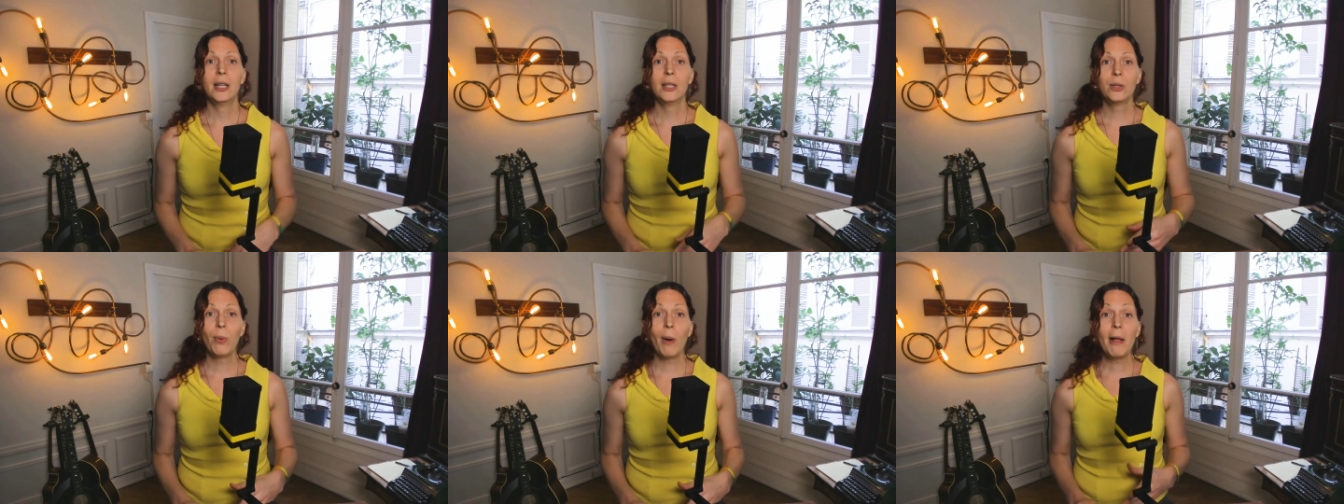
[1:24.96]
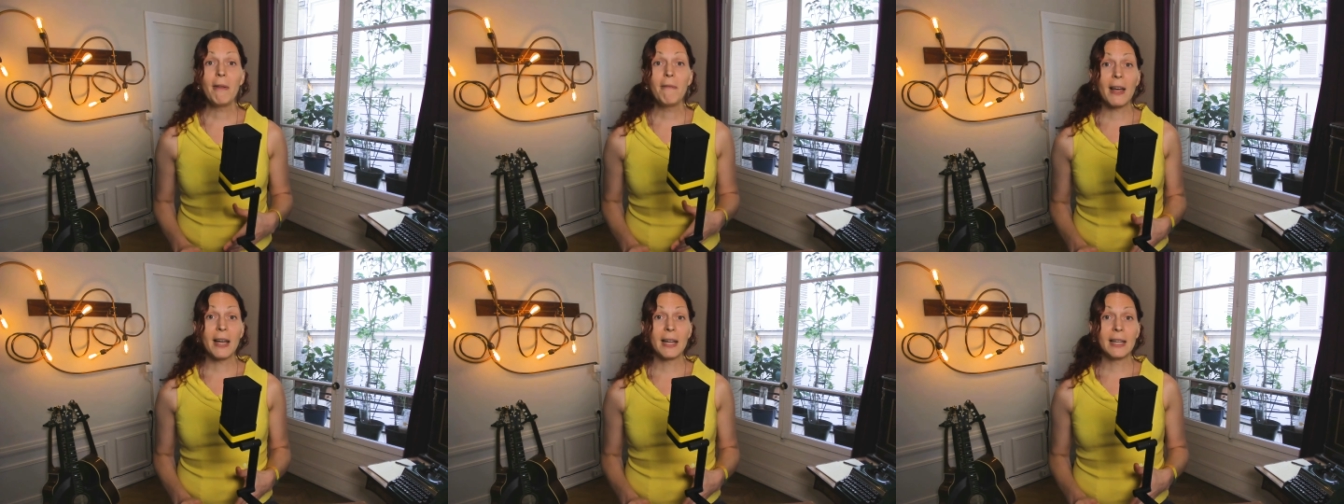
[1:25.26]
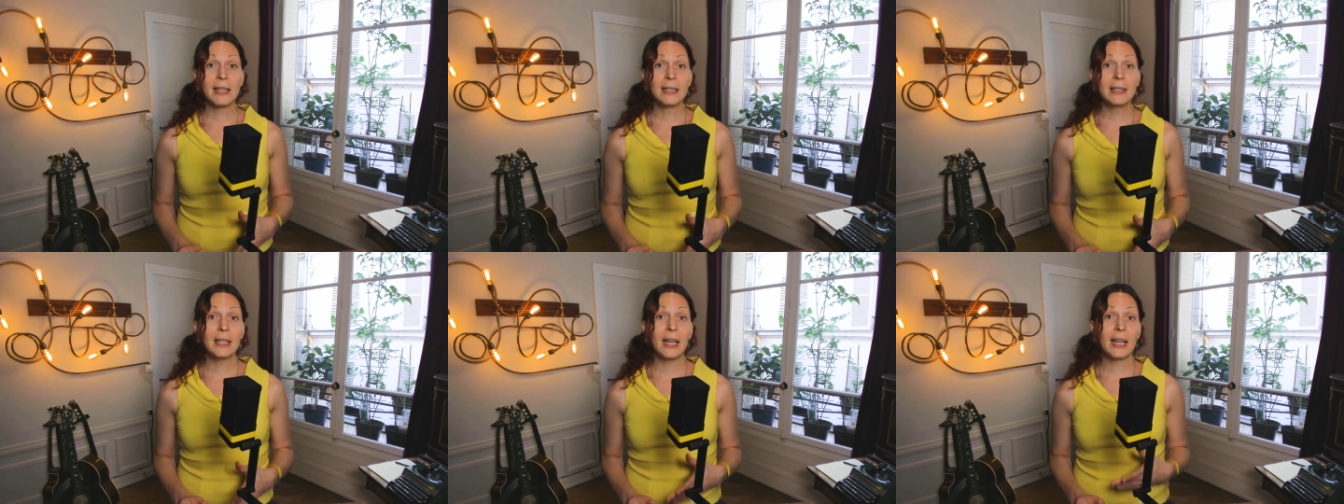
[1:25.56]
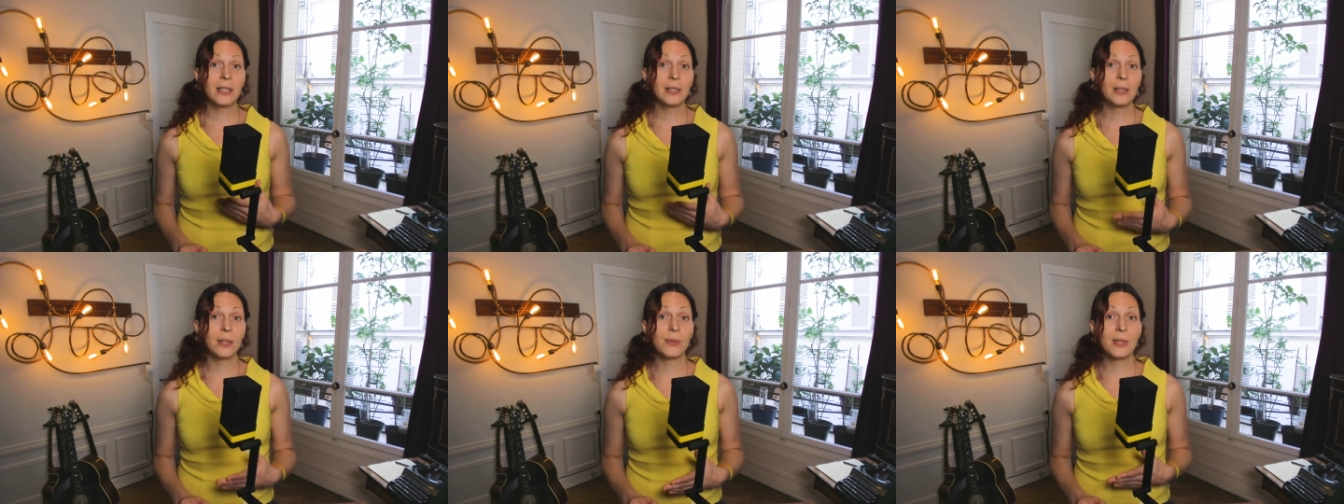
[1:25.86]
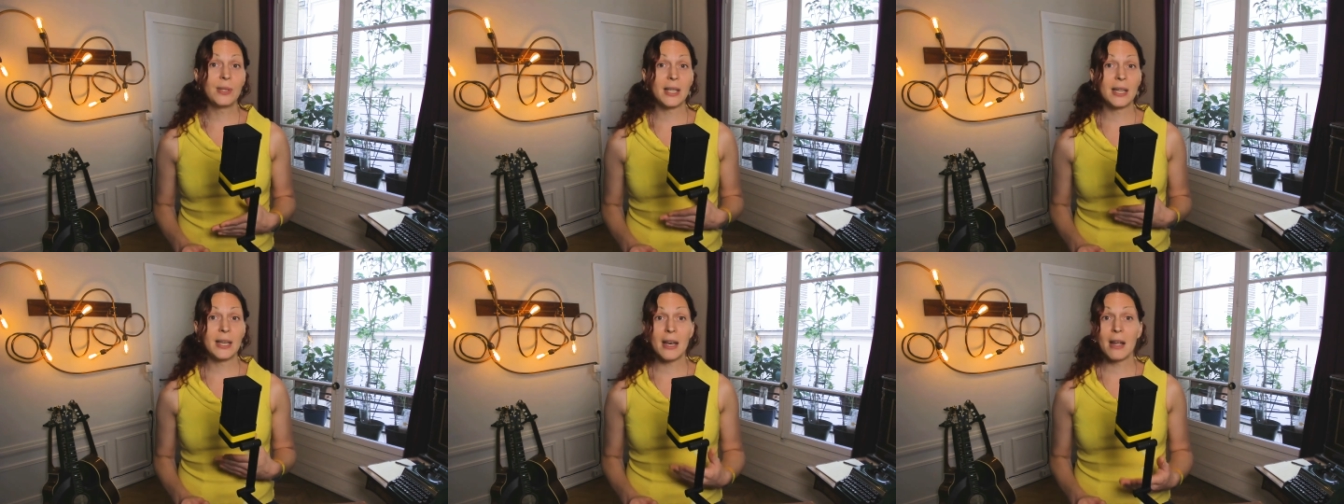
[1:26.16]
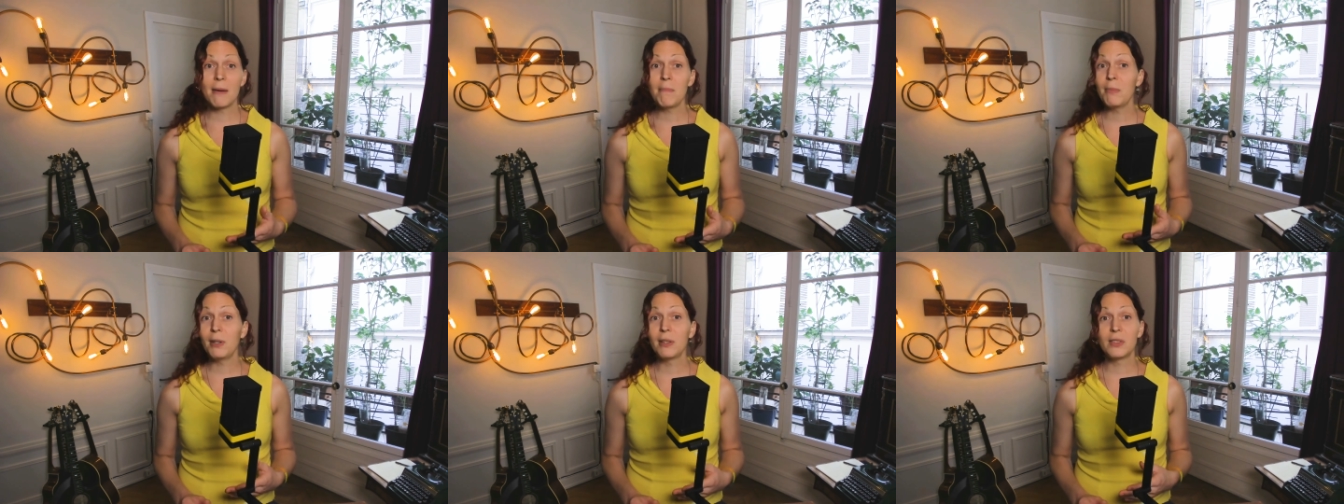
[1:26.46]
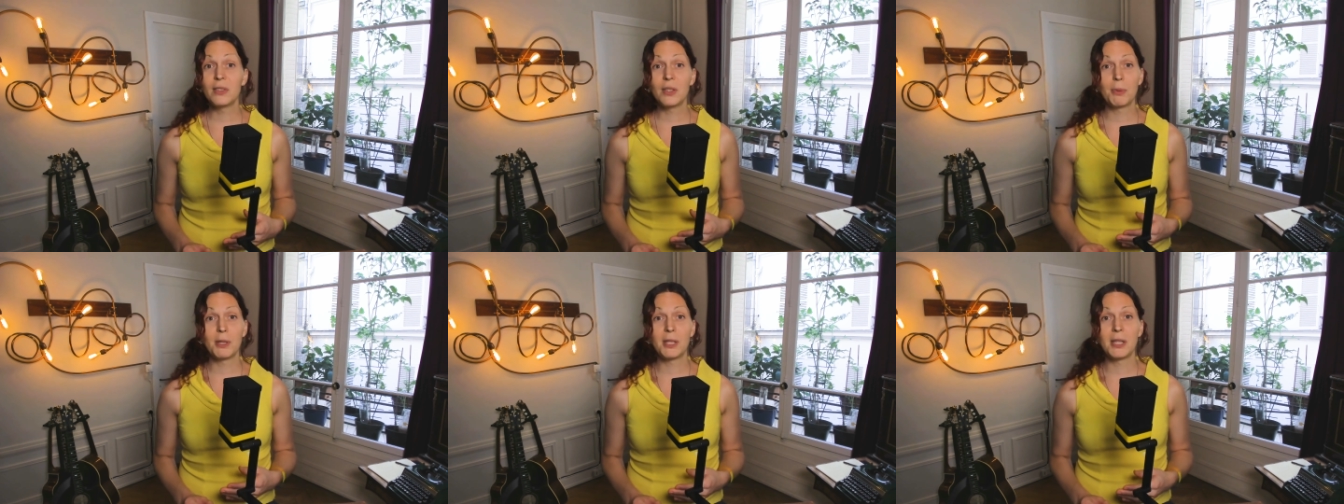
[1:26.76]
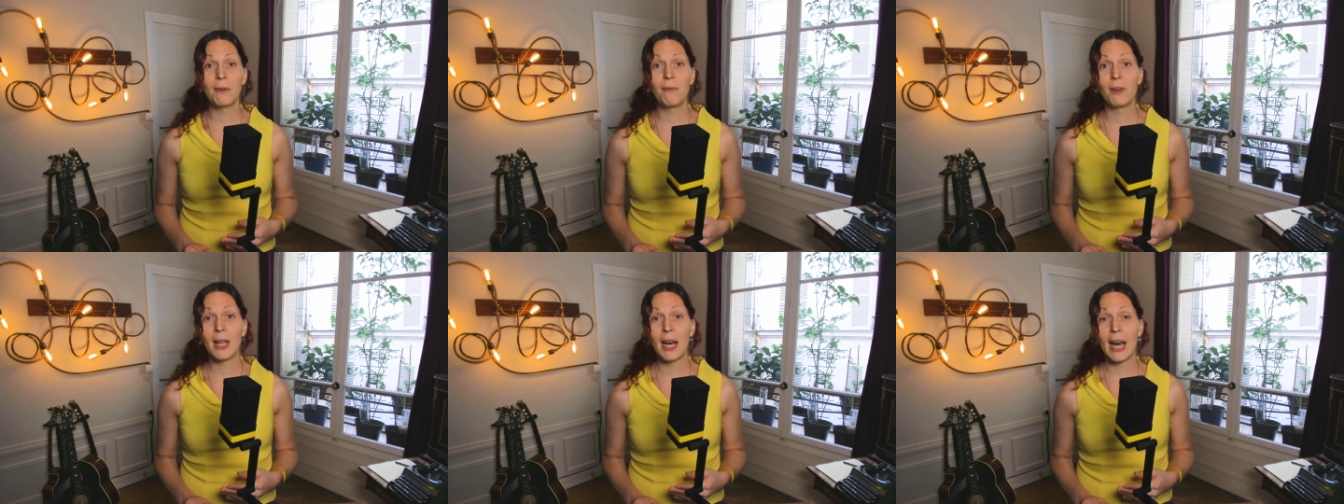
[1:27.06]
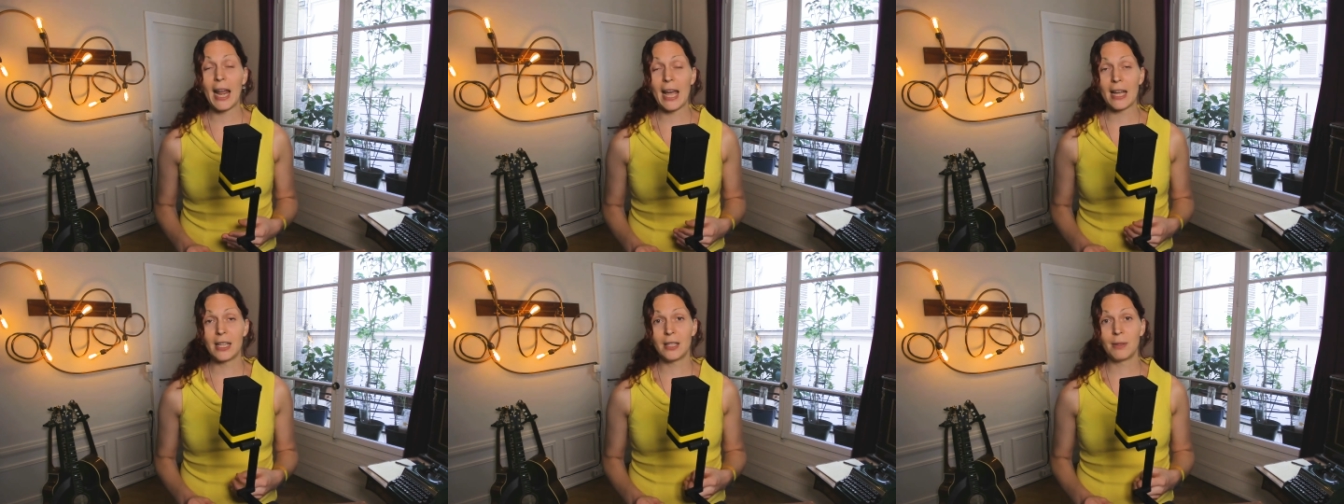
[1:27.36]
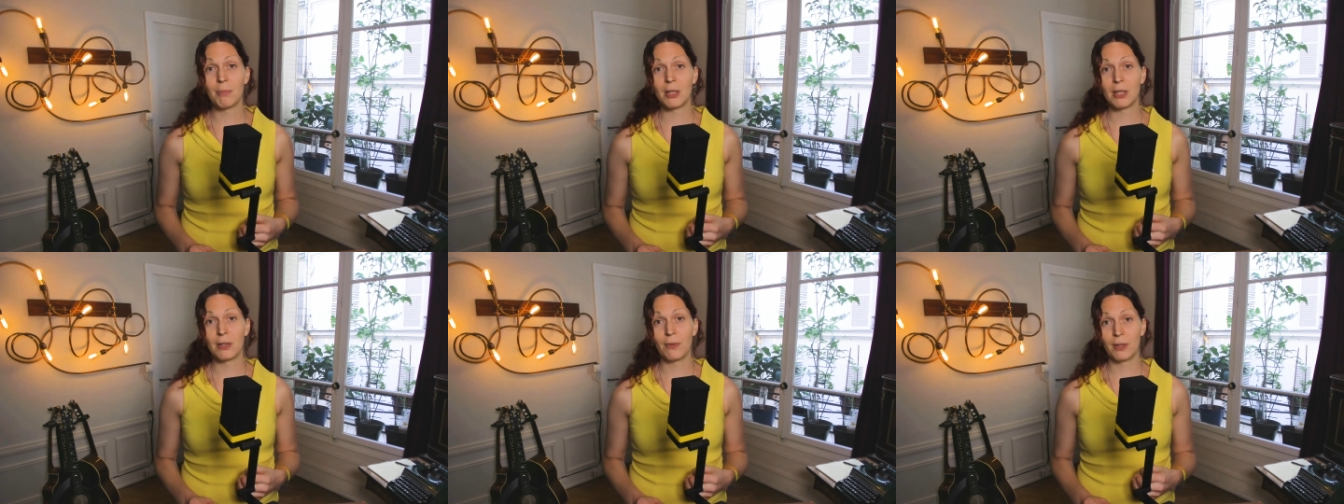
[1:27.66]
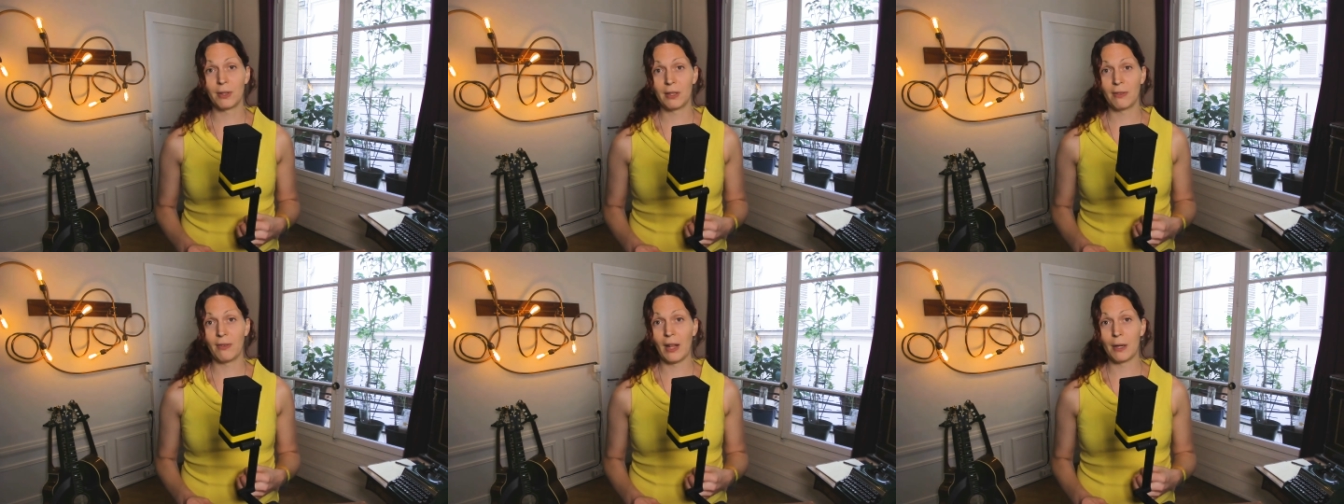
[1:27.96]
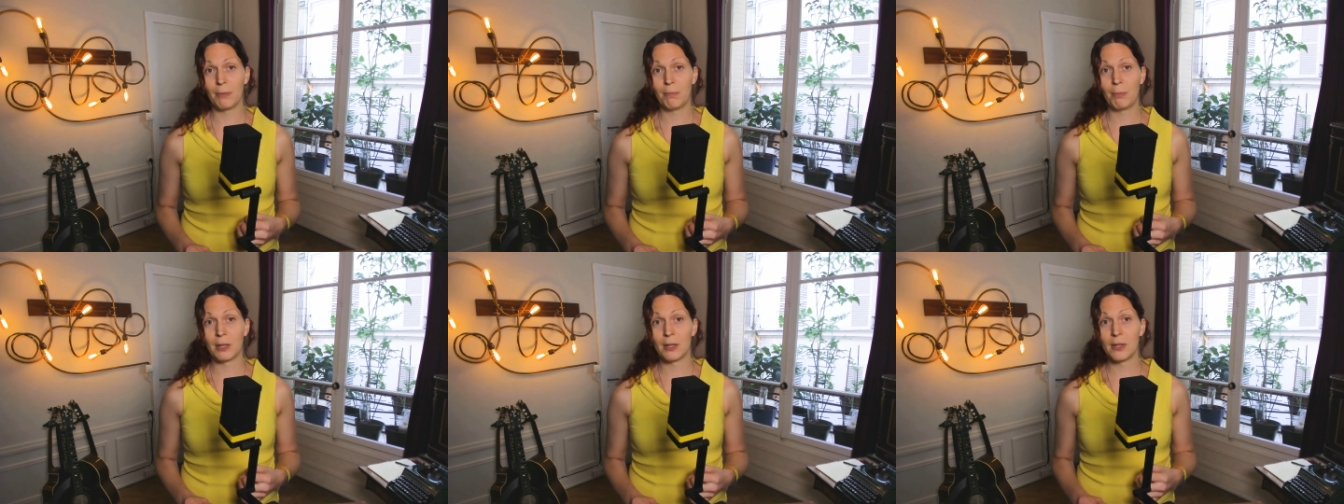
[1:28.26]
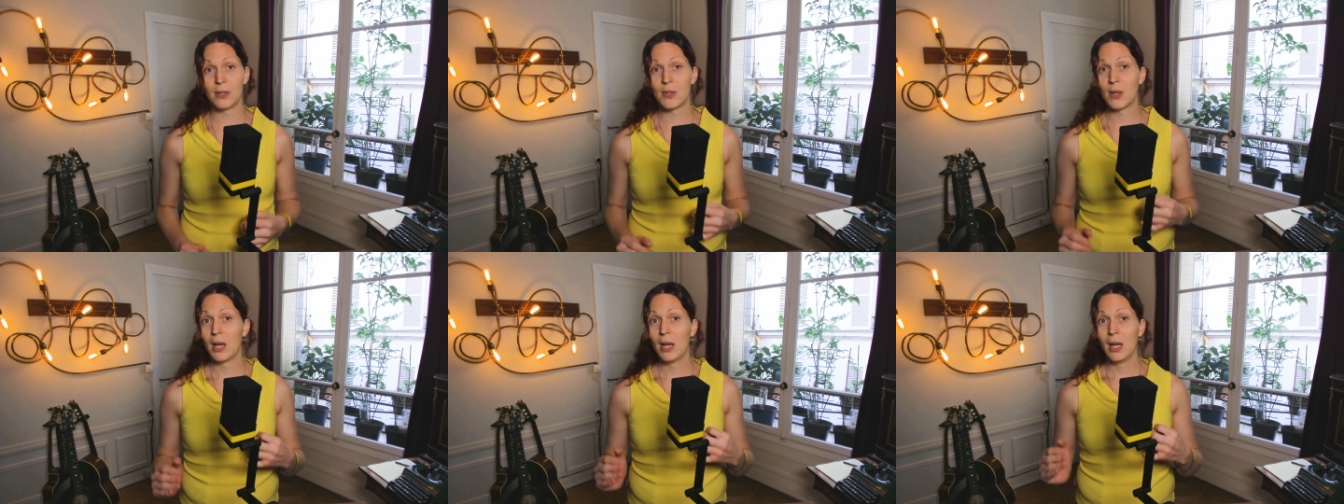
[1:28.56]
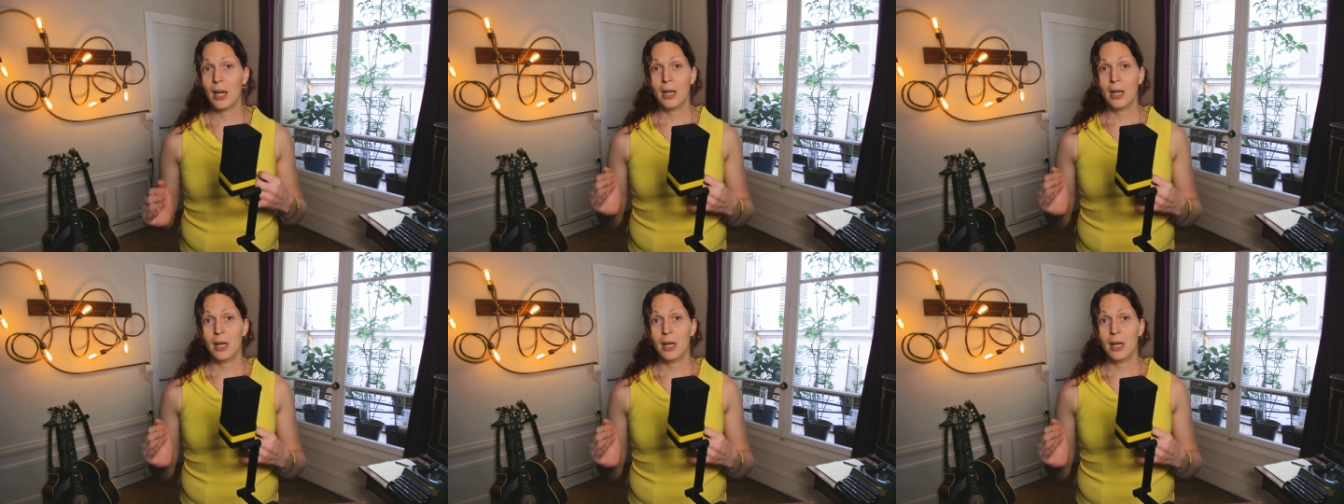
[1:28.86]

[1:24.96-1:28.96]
12L includes a number of specific enhancements for developers,